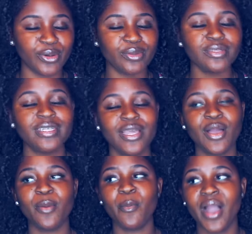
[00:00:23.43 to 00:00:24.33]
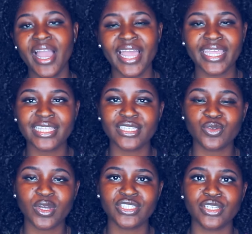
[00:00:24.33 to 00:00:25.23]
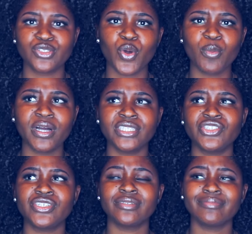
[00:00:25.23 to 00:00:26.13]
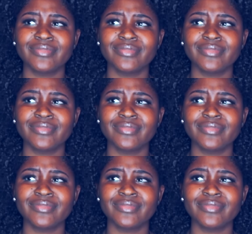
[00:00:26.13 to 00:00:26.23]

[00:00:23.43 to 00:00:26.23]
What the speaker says: Man, I get this question so much.